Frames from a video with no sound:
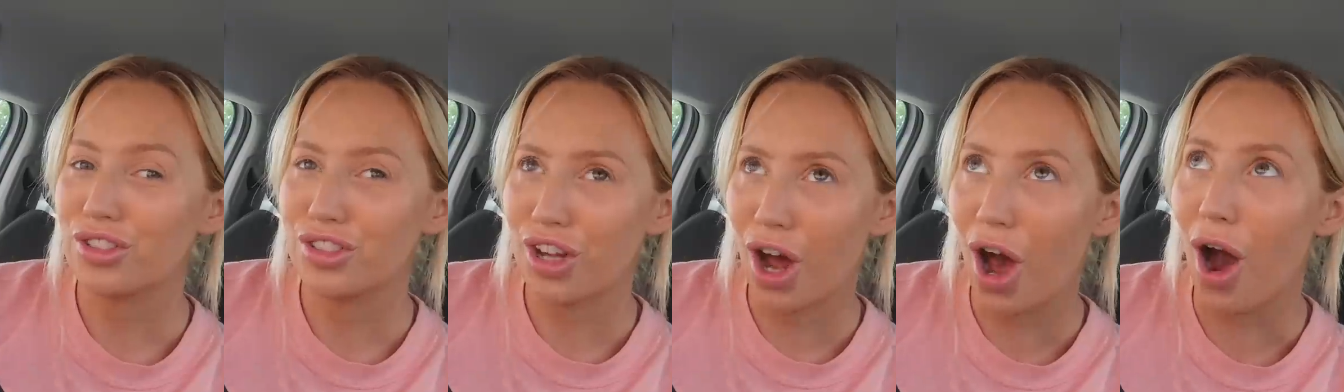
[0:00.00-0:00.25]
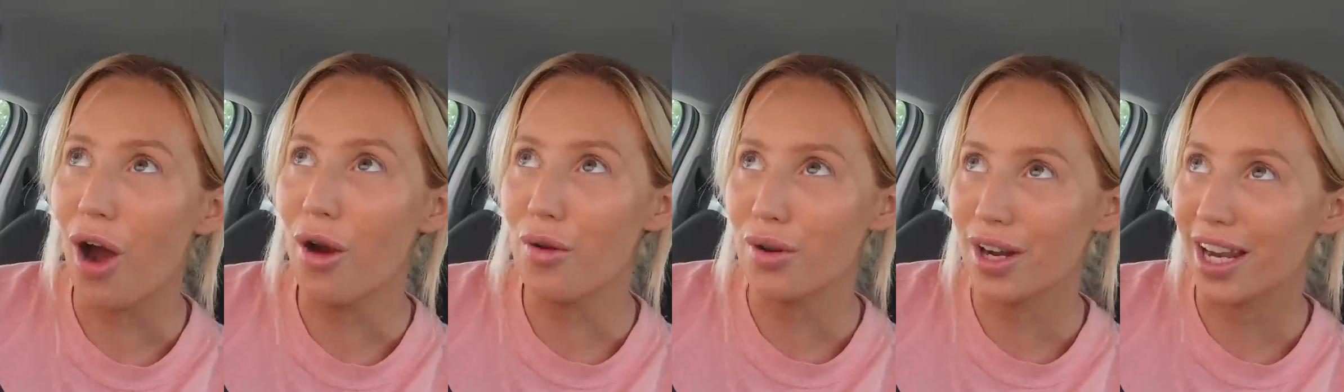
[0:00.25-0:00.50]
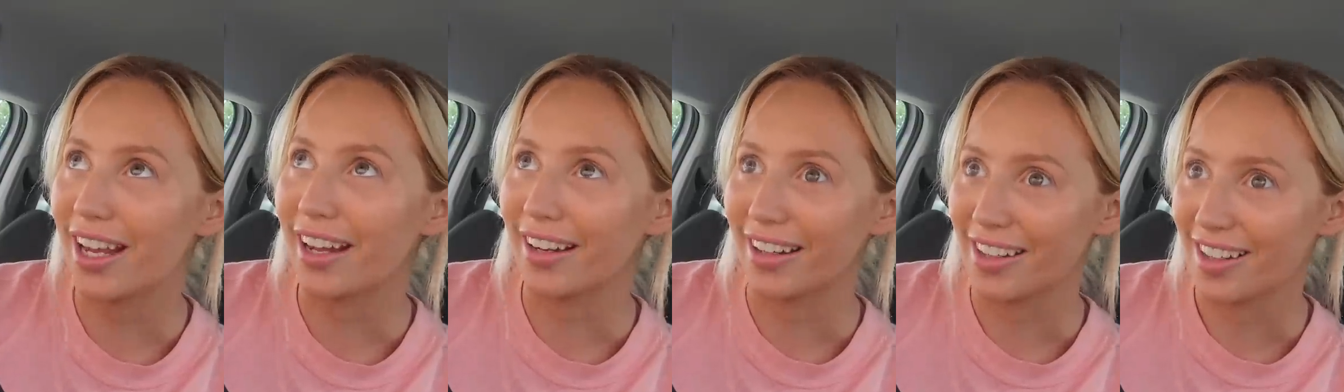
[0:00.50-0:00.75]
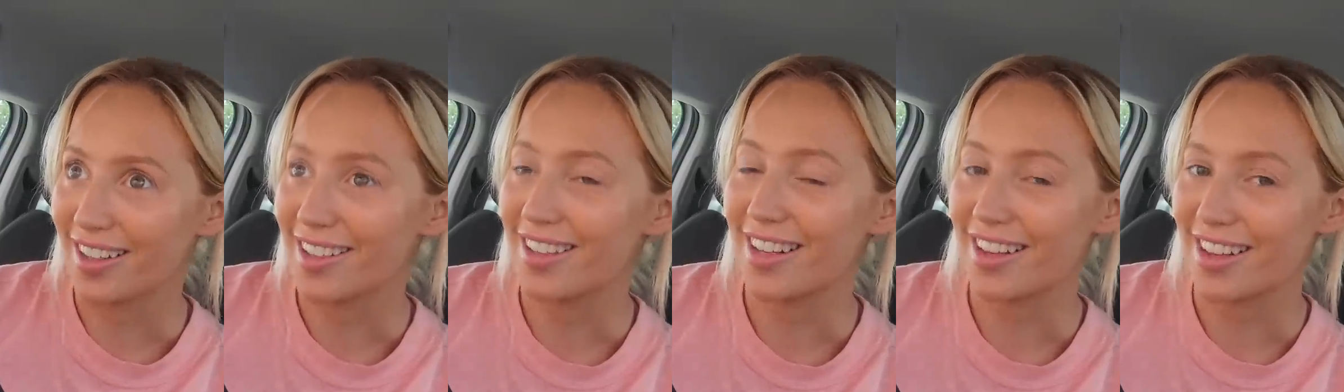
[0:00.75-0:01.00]
totally
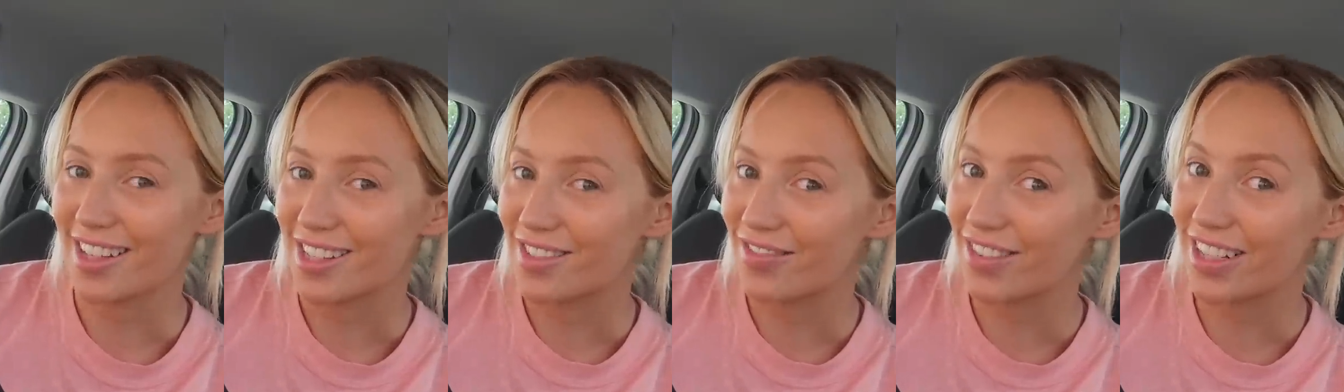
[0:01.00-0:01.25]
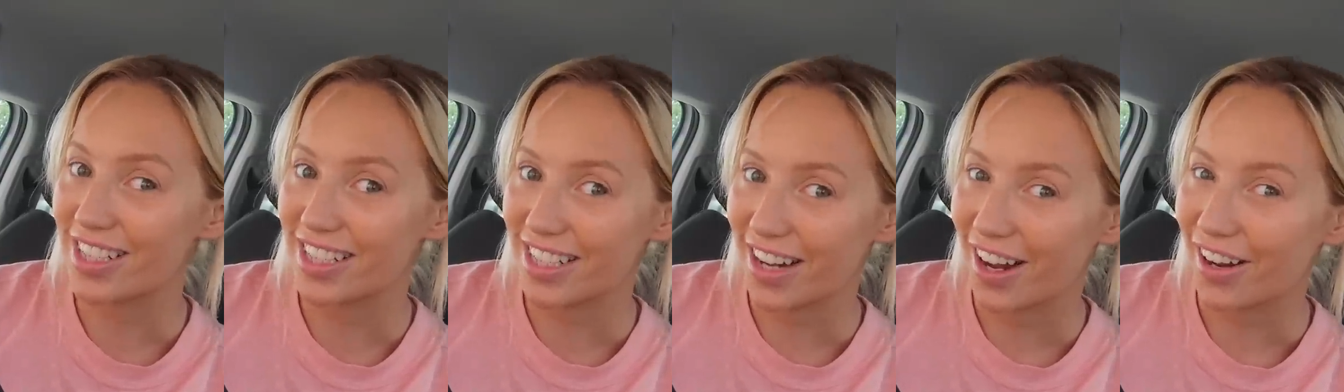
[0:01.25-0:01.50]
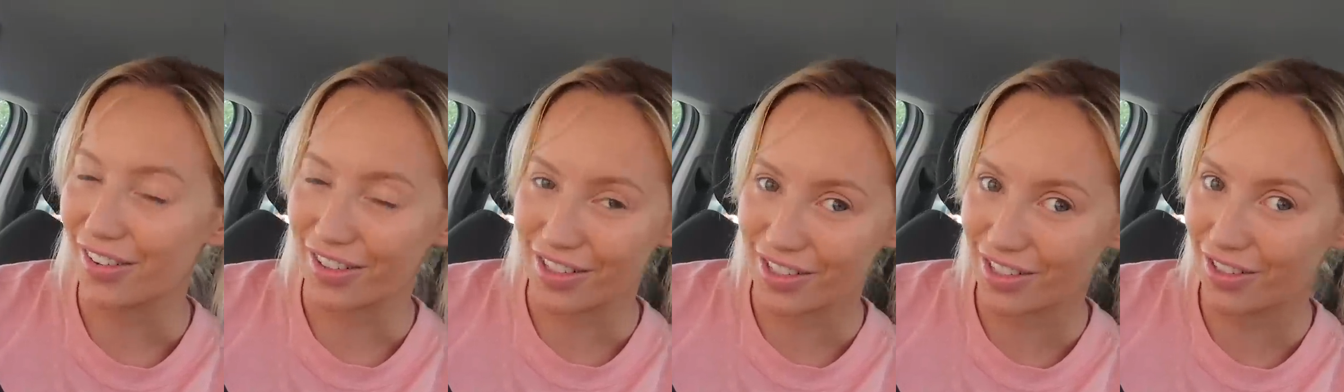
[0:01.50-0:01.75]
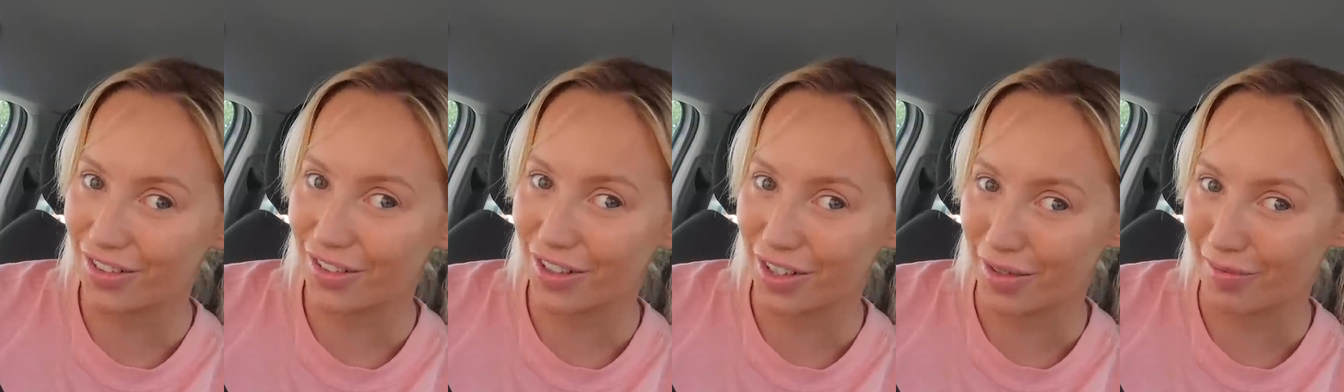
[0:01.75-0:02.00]
going to see this video
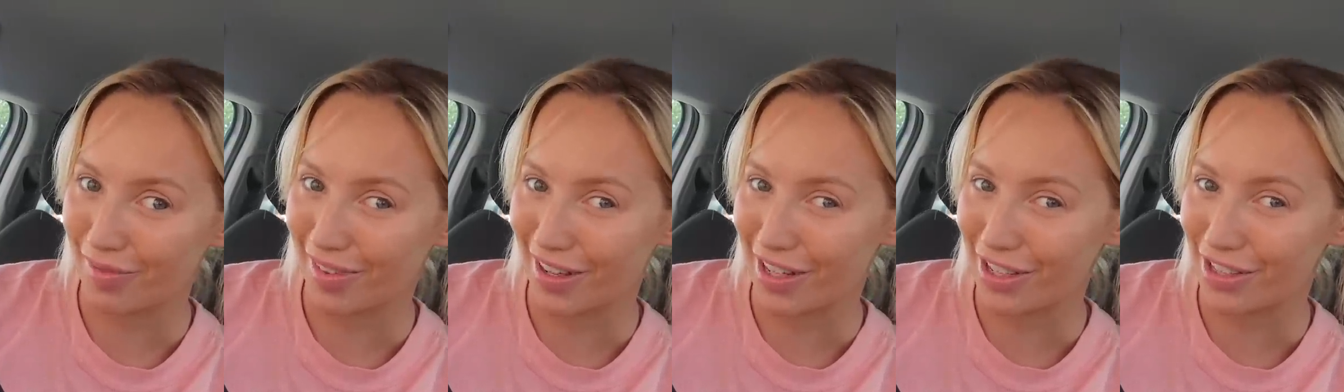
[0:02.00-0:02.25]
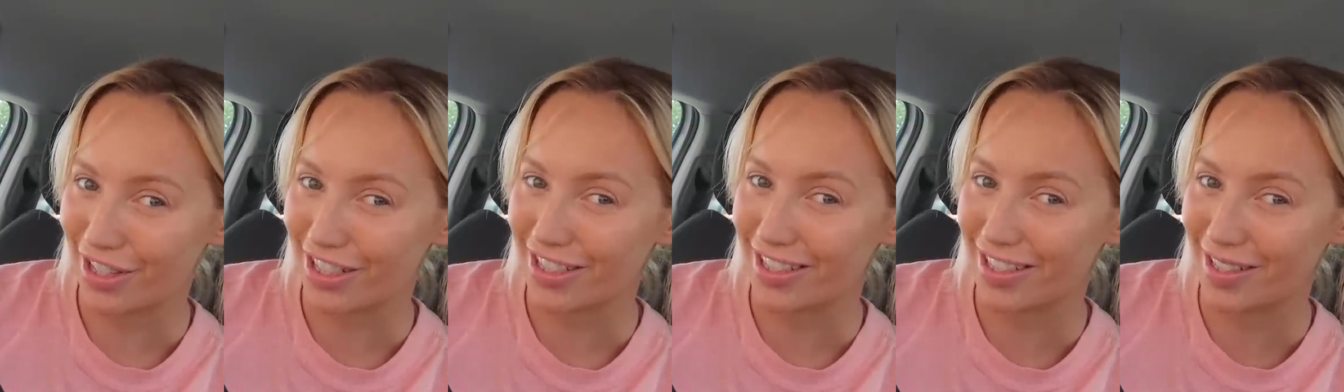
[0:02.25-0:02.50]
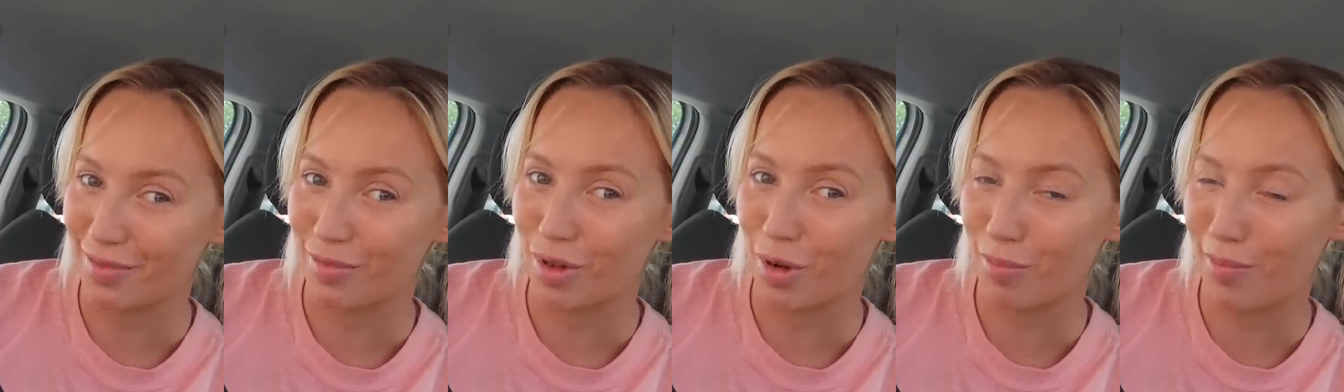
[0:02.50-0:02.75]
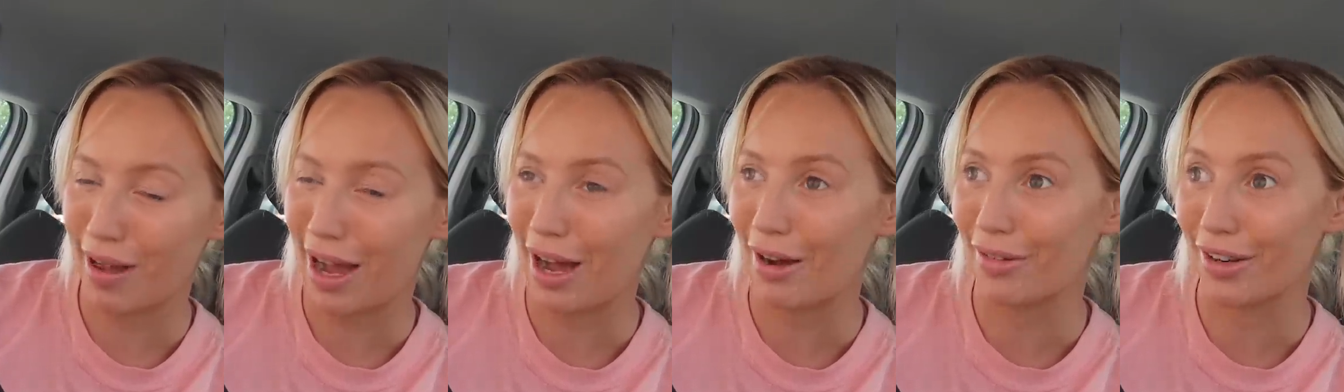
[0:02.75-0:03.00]
because you're going to be interested in
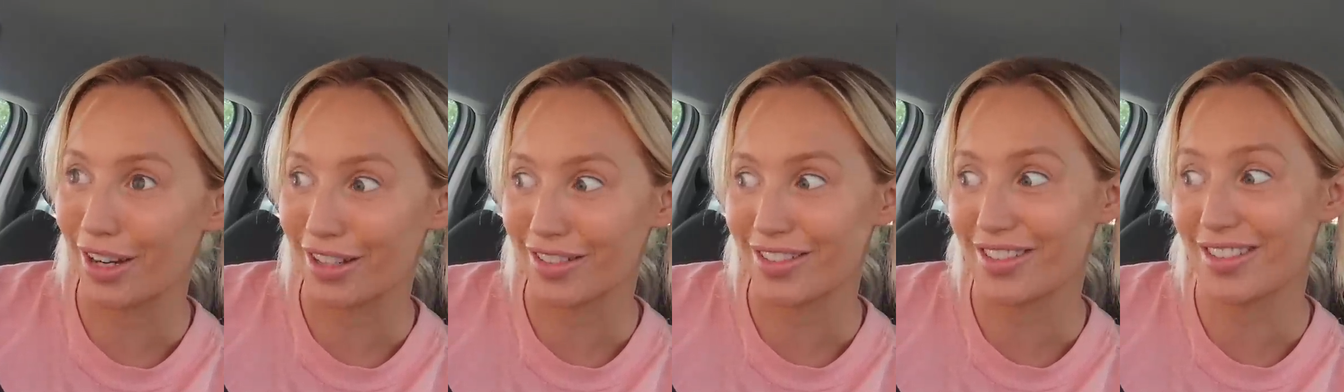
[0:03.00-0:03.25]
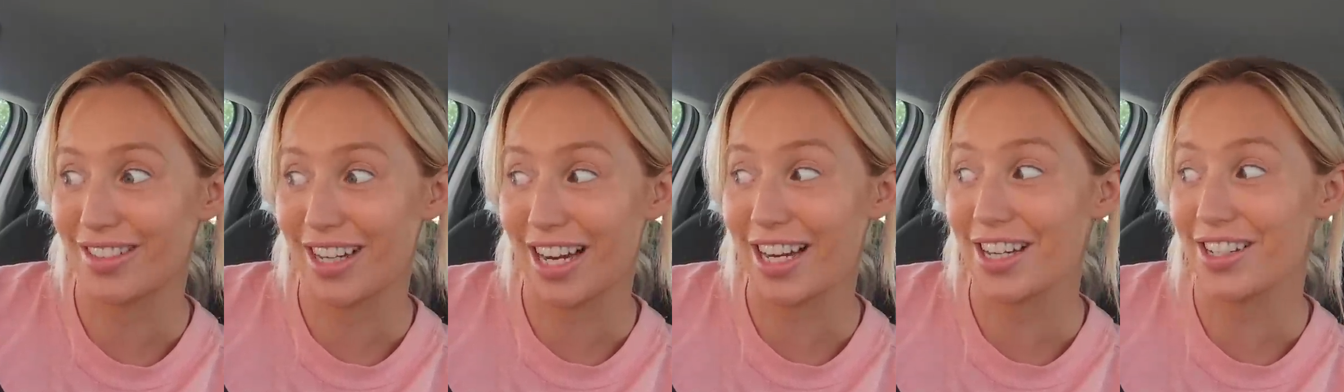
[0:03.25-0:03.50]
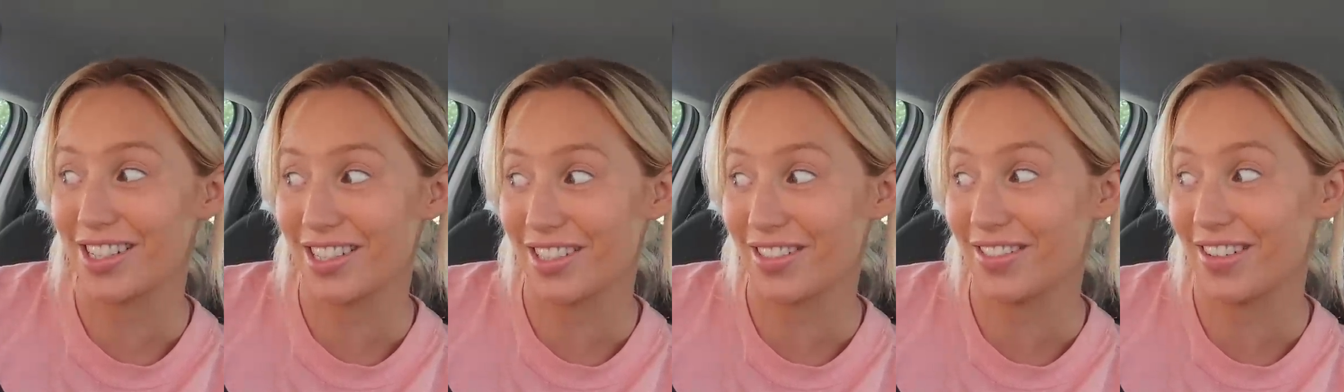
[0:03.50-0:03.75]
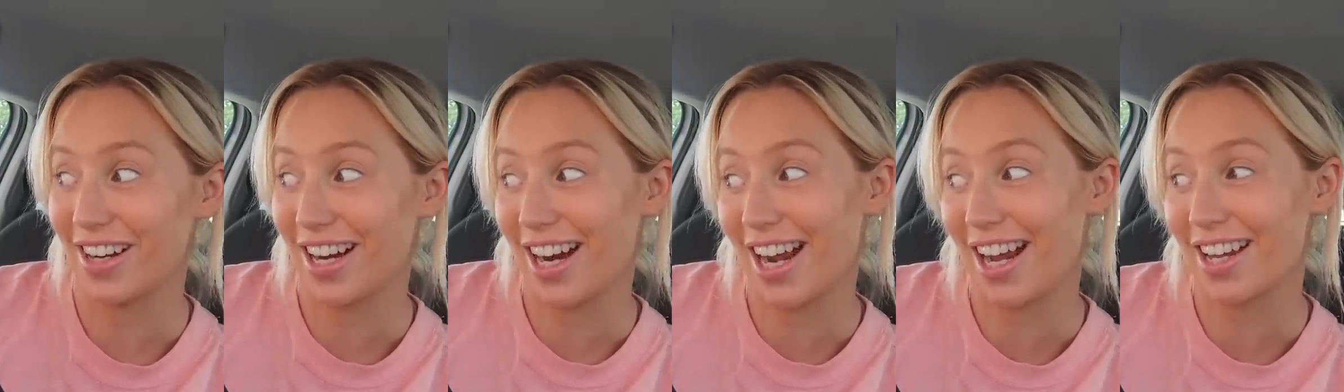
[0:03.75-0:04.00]
what Poundland
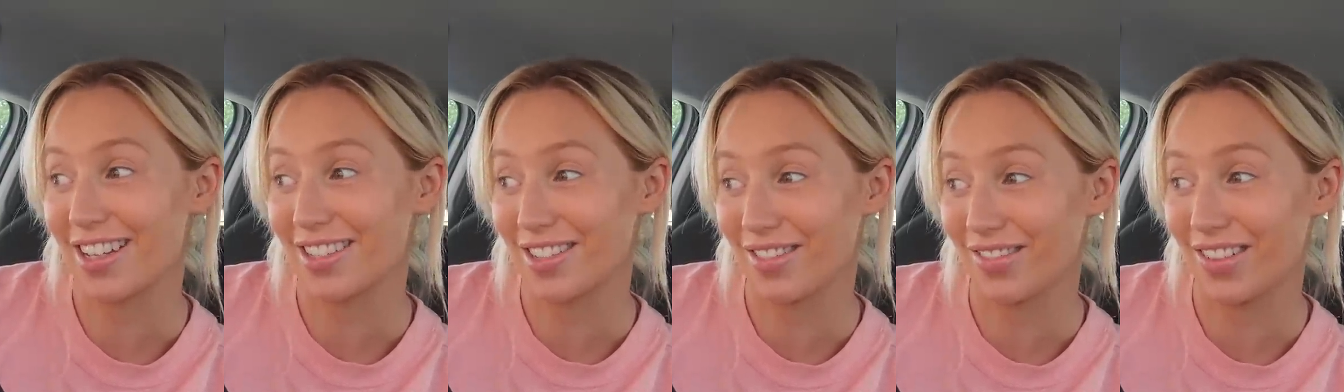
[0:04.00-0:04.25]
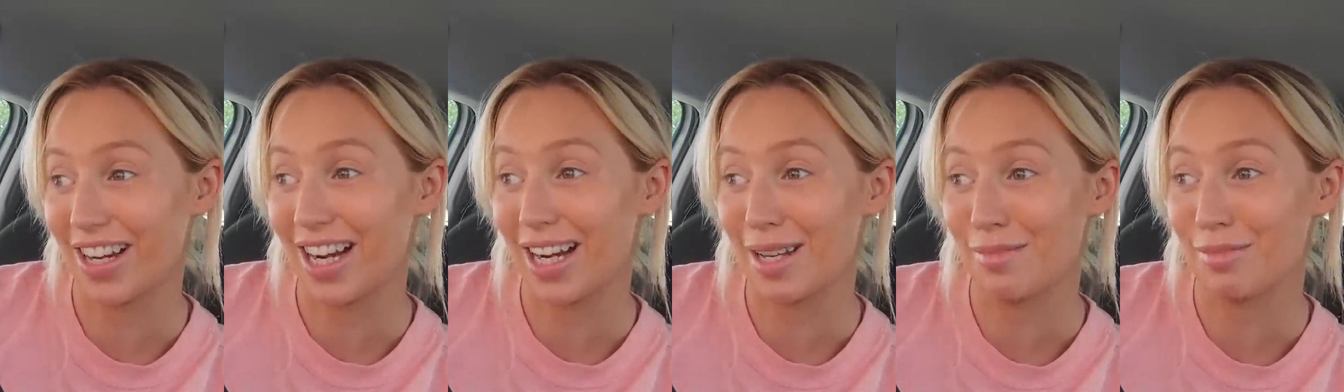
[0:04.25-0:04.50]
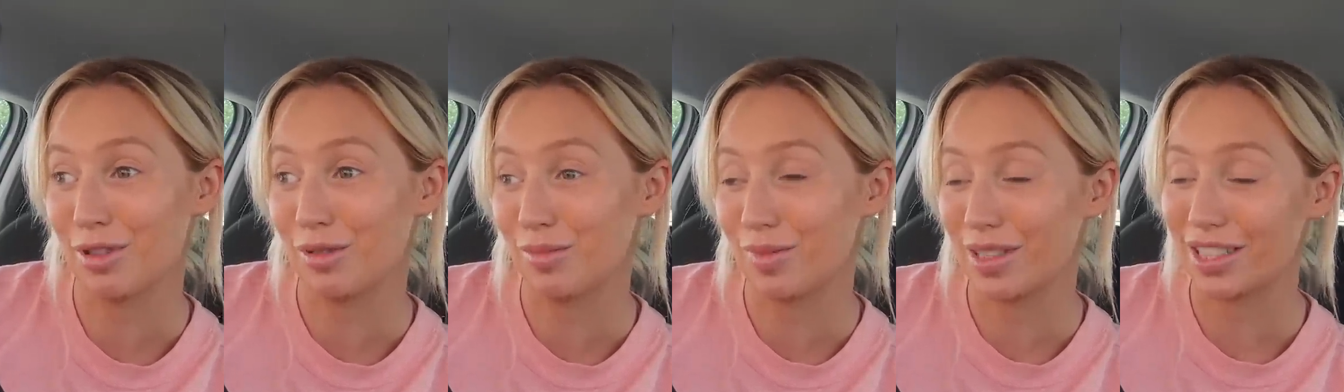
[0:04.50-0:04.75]
Stationery has available,